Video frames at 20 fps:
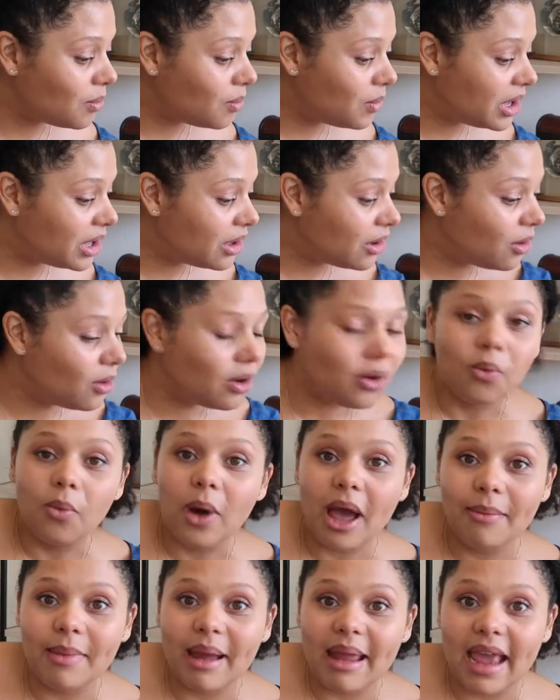will
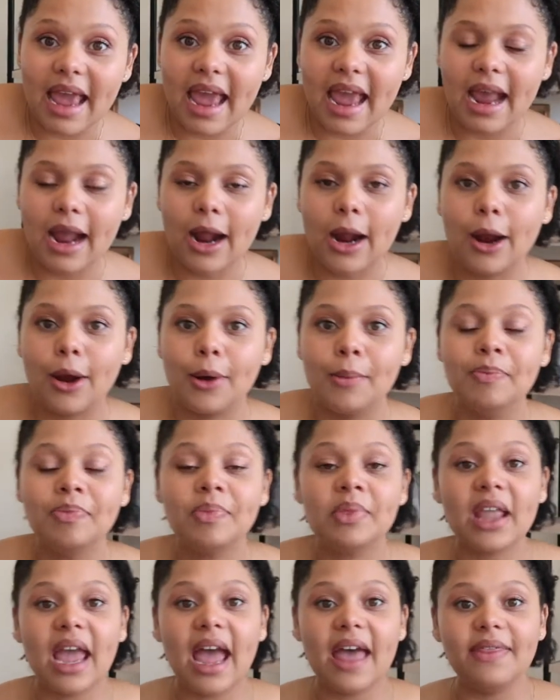wet my hair
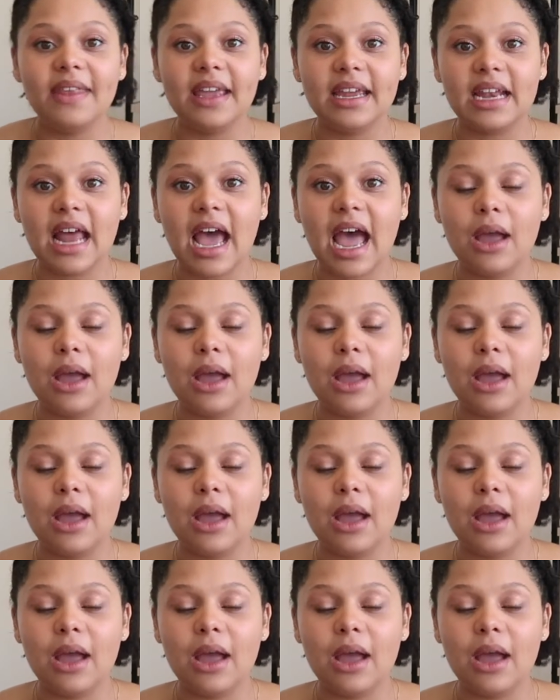and then